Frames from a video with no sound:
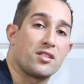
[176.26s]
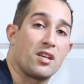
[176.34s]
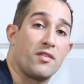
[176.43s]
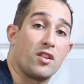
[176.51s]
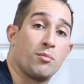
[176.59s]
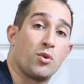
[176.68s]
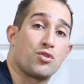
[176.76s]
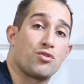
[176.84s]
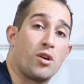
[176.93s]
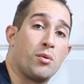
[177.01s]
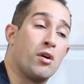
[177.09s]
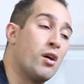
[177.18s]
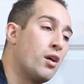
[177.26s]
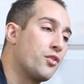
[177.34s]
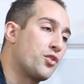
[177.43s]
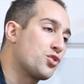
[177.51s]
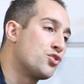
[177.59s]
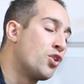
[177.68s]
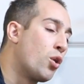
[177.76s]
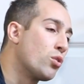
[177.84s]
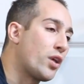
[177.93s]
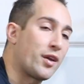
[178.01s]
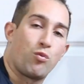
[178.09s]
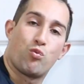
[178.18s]
giving you the most trouble. There's no
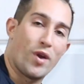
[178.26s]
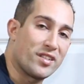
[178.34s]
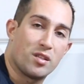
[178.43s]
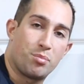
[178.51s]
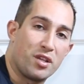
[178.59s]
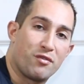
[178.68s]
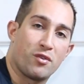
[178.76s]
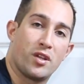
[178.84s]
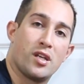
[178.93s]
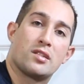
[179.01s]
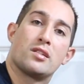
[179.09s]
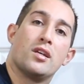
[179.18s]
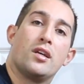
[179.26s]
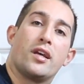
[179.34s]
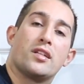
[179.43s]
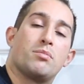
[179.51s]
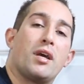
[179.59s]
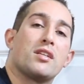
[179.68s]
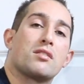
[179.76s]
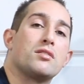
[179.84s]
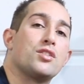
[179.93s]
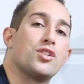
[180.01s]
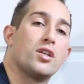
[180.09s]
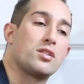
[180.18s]
like recipe for this. It's basically
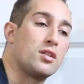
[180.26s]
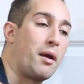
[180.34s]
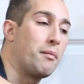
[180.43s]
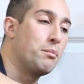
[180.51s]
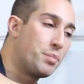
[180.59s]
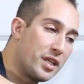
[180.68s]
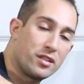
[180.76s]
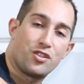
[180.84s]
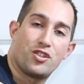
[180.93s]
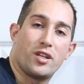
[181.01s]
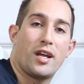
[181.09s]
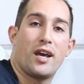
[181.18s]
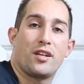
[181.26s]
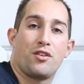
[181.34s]
just beat the out of